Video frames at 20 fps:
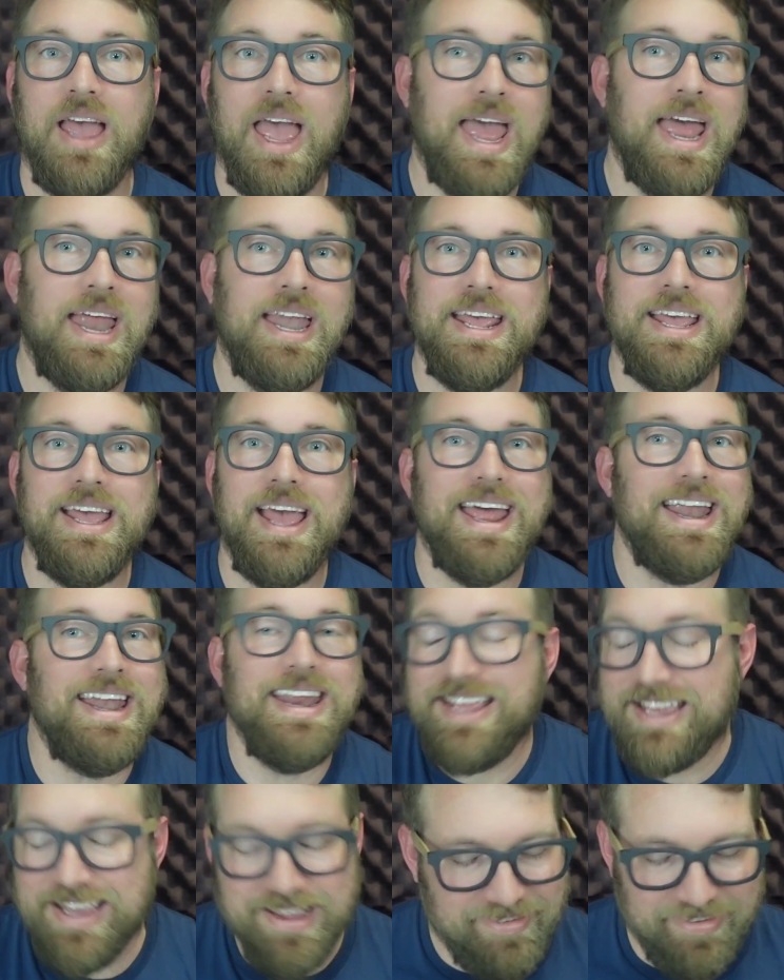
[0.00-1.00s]
And
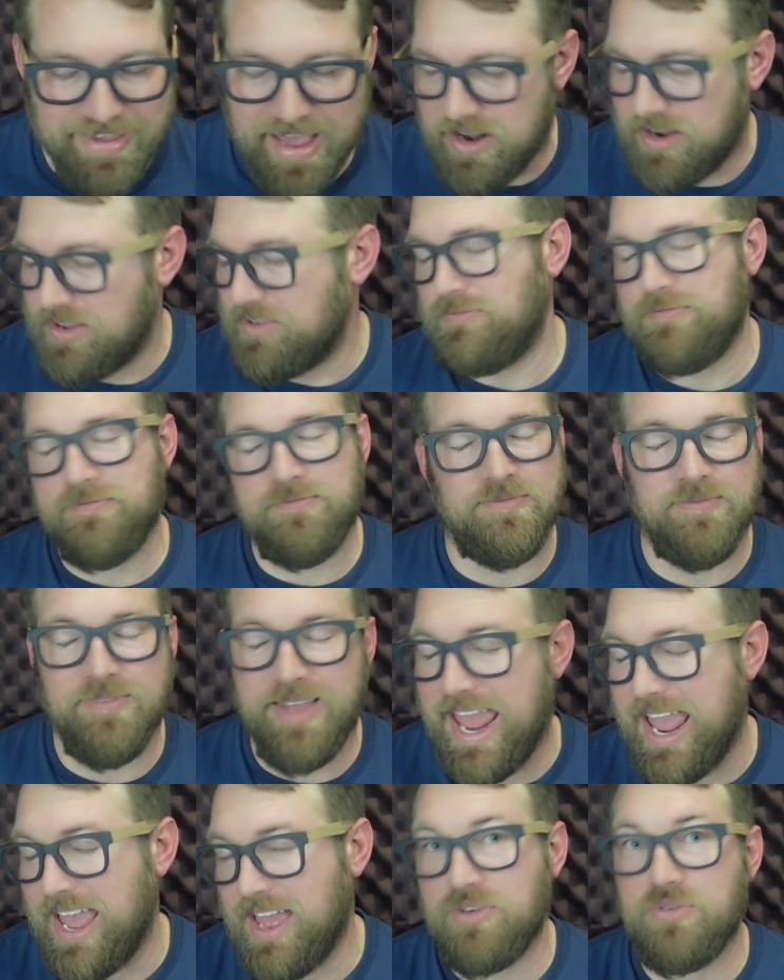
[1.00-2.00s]
it gets out of
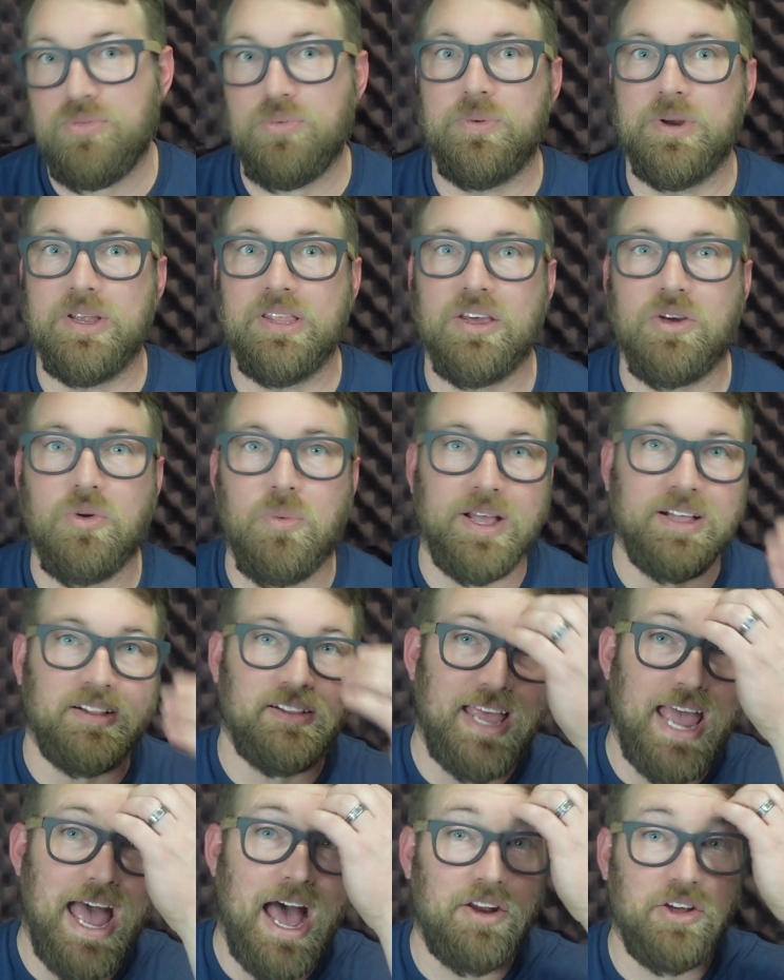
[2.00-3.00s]
hand really
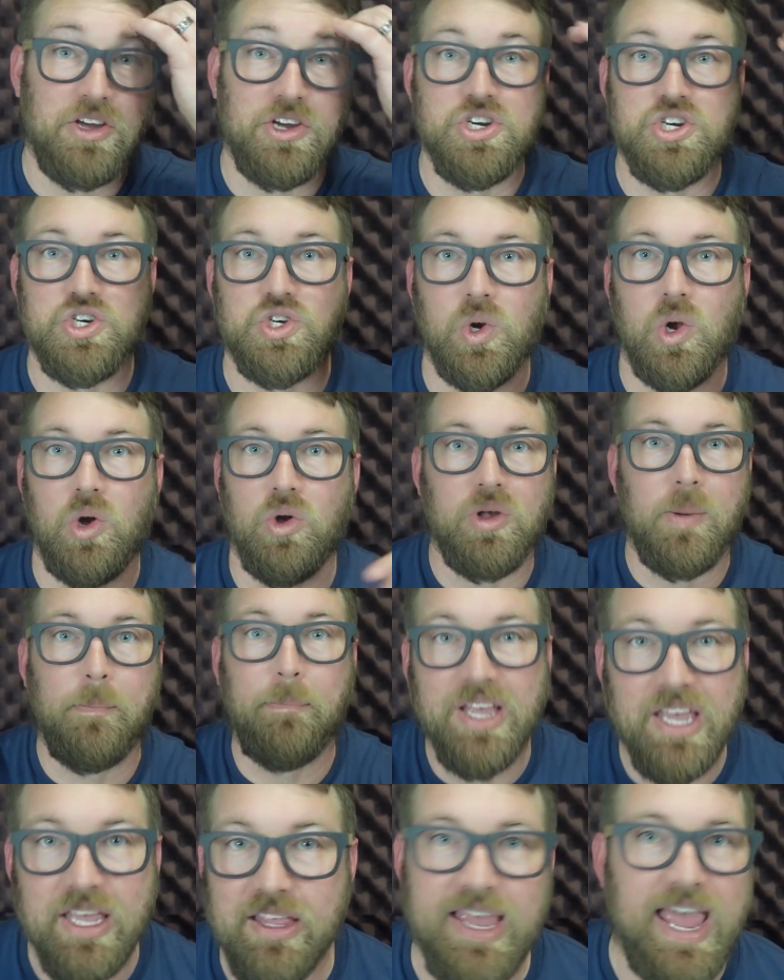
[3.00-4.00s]
quickly, out of control,
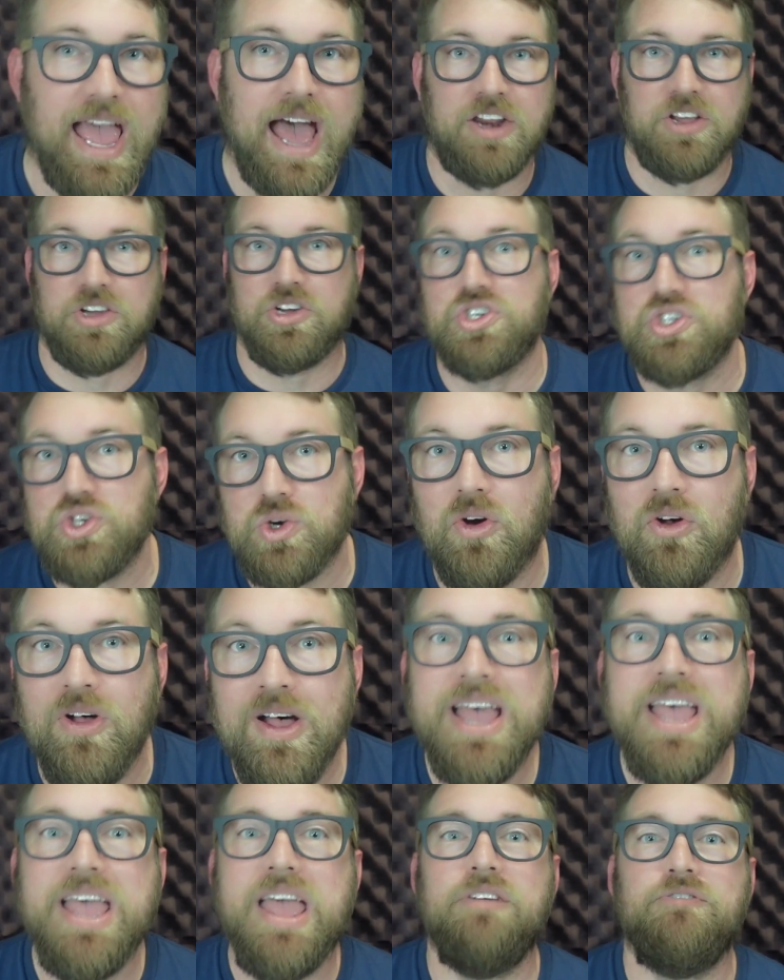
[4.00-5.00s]
completely out of control.
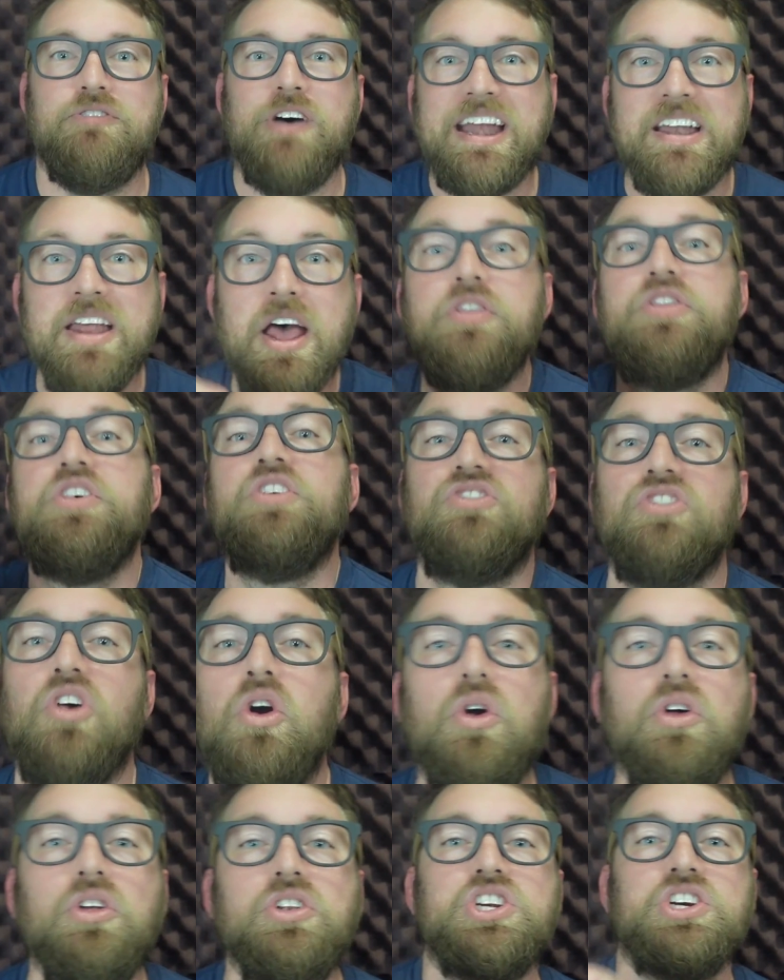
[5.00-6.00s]
In fact, the
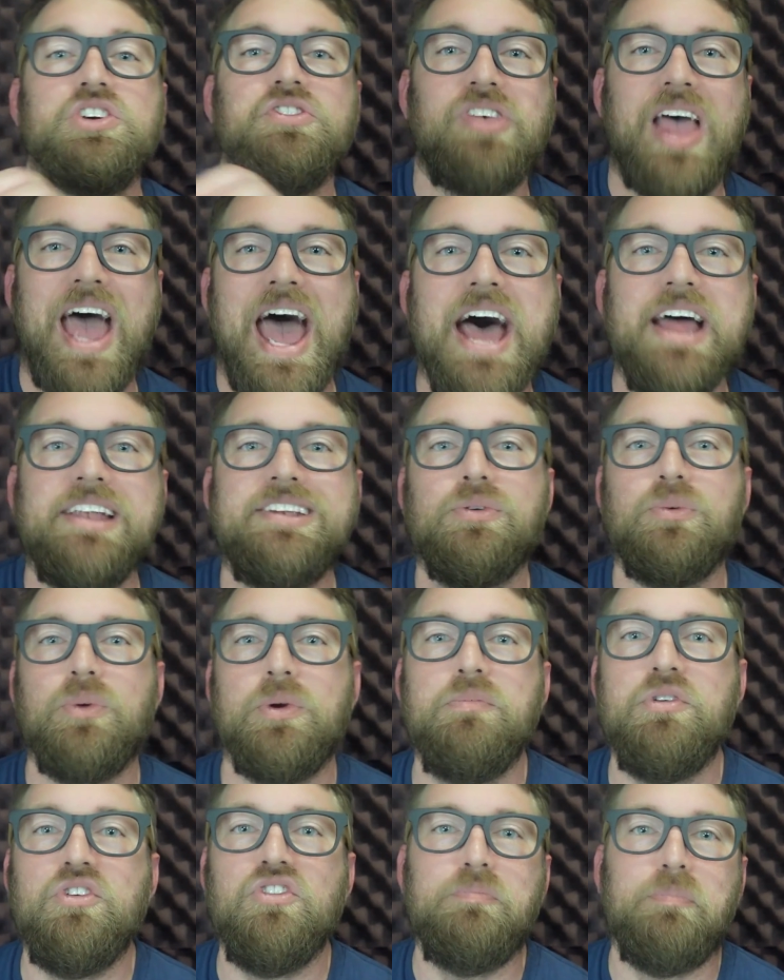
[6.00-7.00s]
soldiers had to
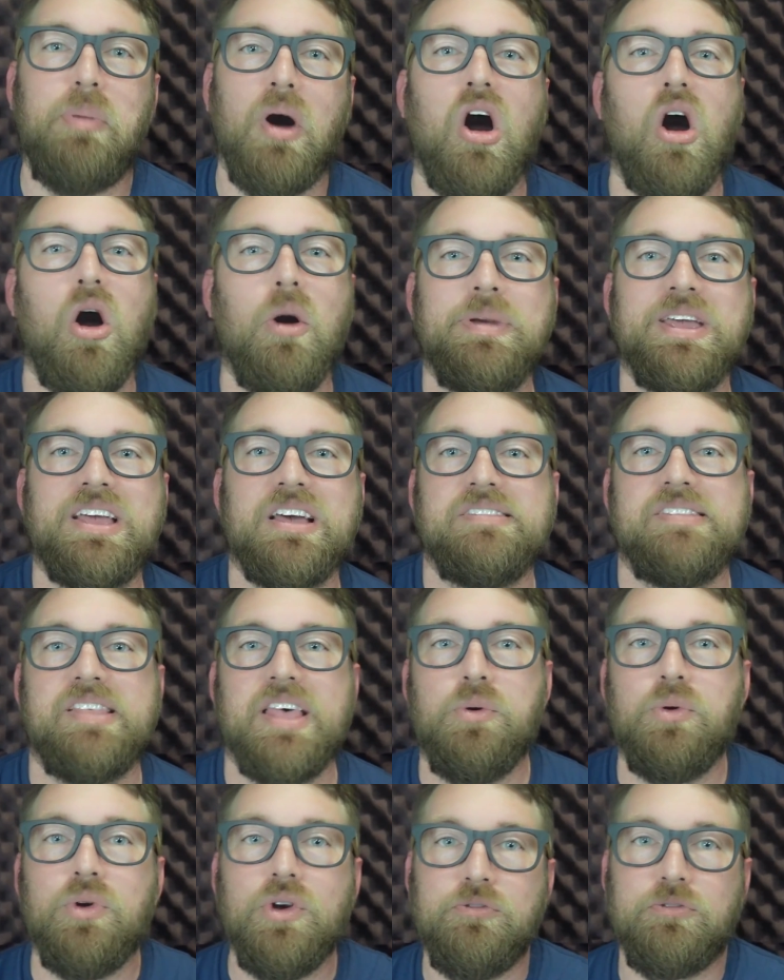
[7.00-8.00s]
remove Paul because
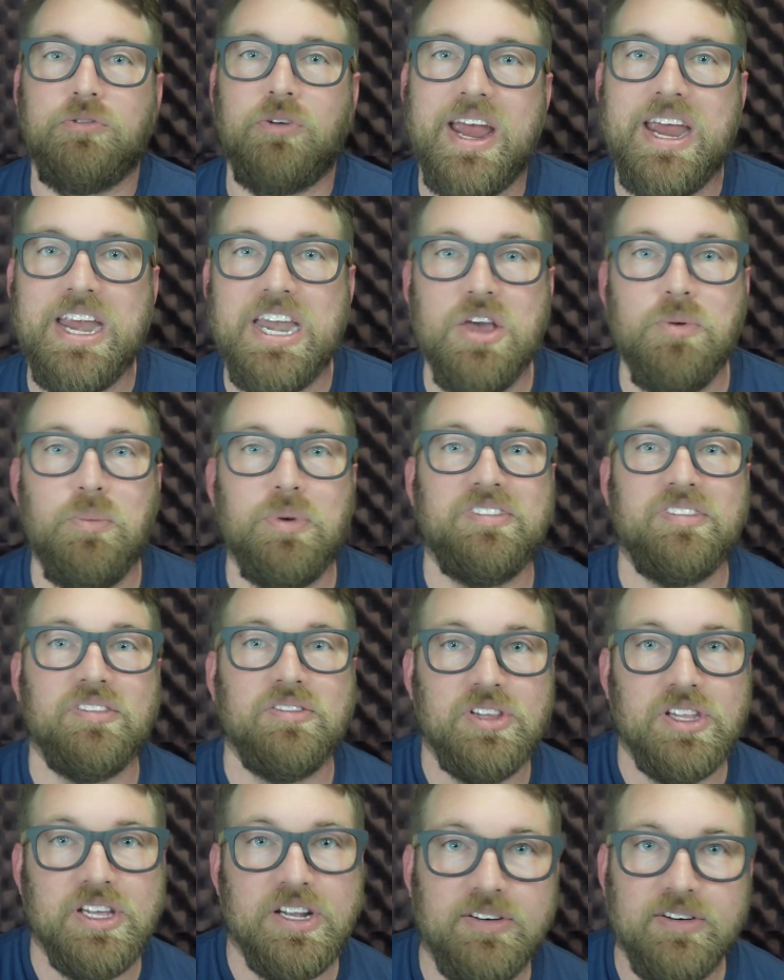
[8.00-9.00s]
they were afraid he was
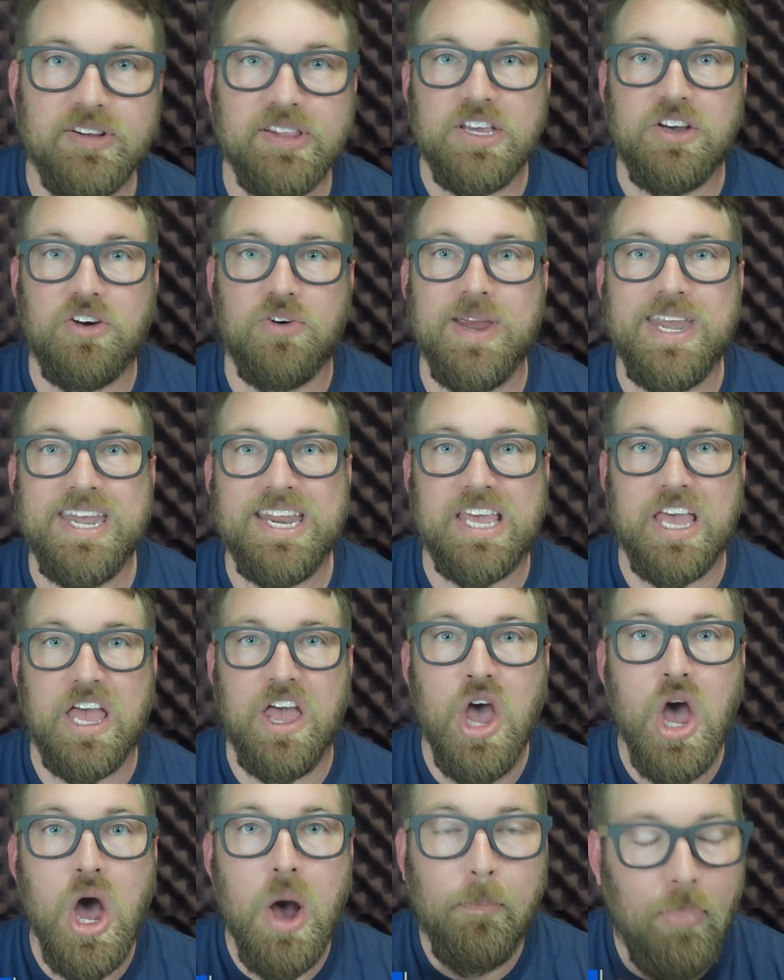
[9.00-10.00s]
literally going to
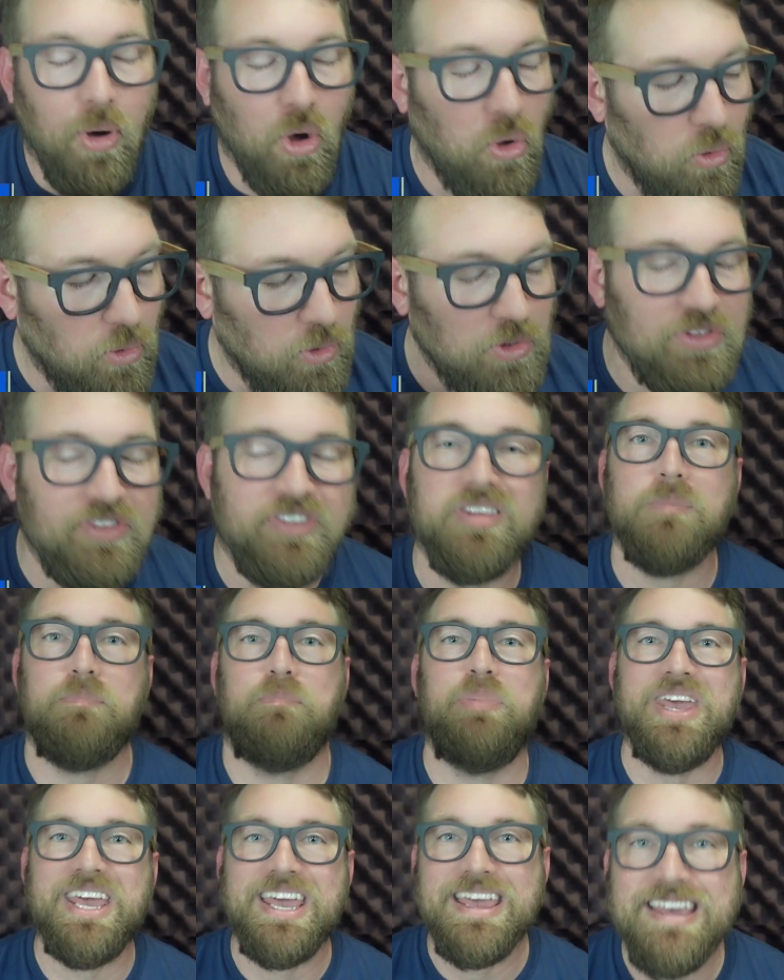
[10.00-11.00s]
get pulled to
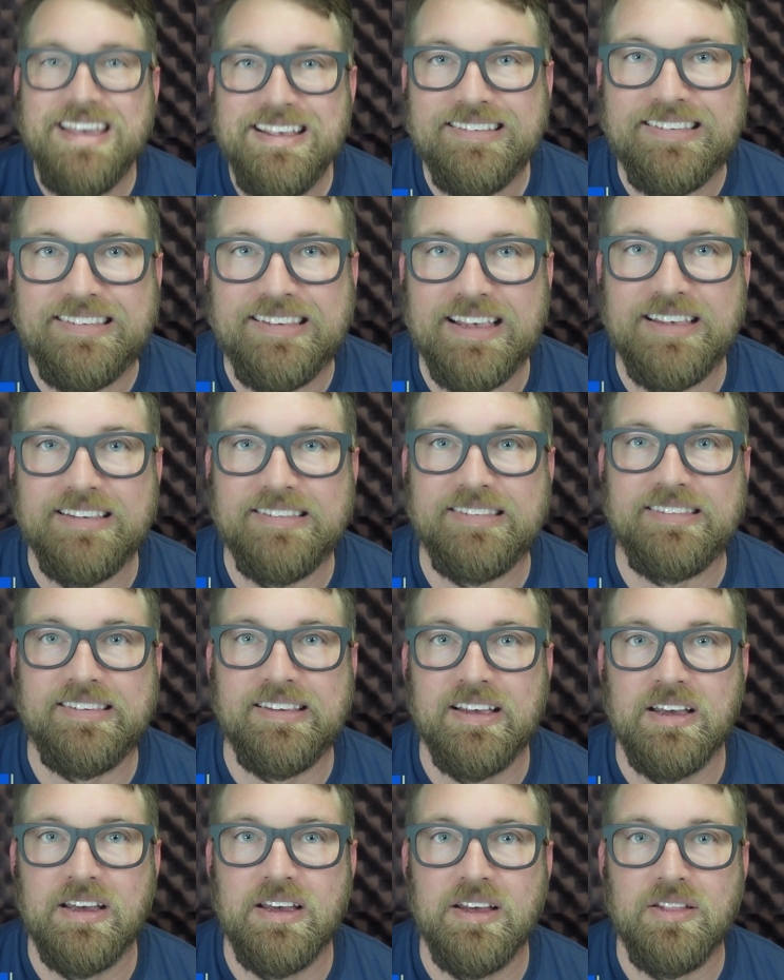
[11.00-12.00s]

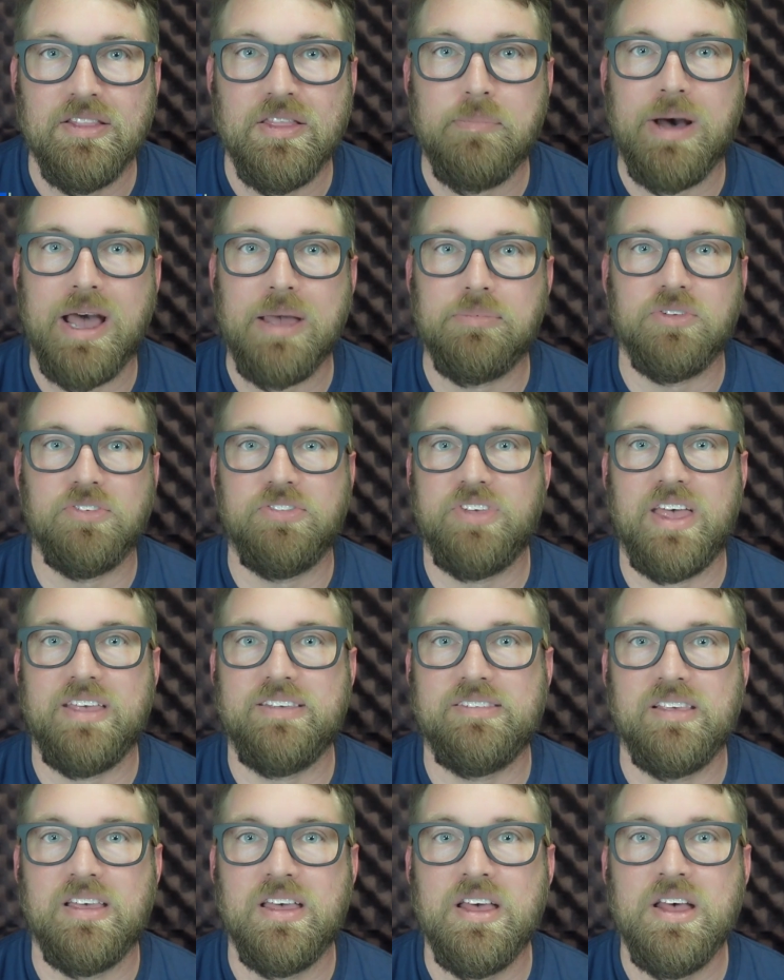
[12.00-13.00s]
pieces, the Bible
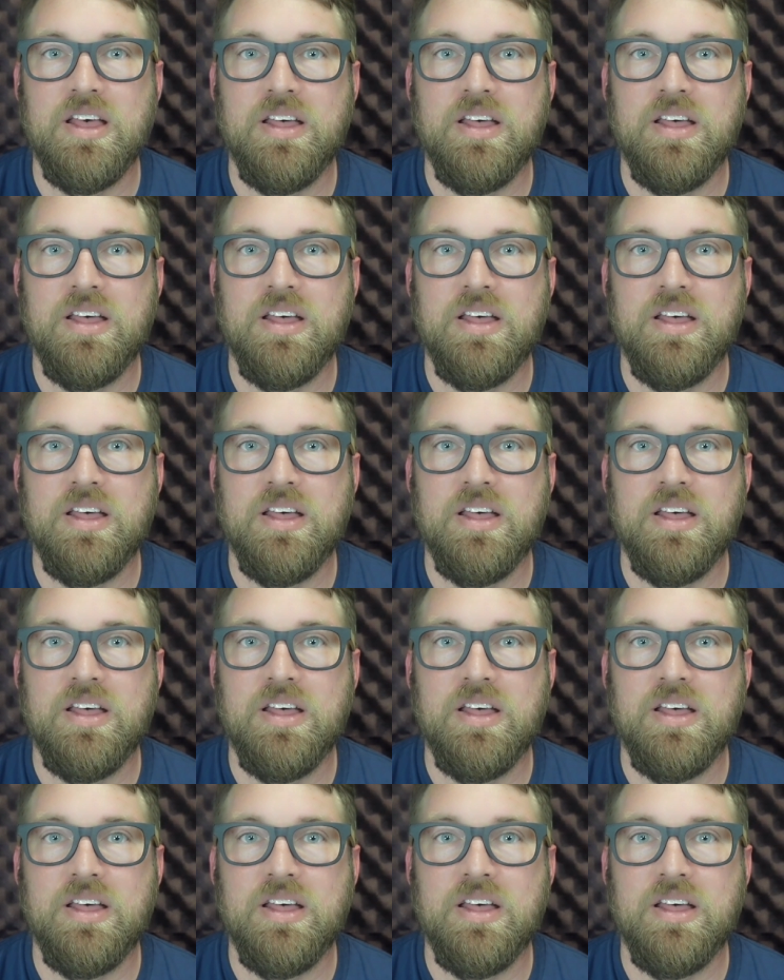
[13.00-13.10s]
says.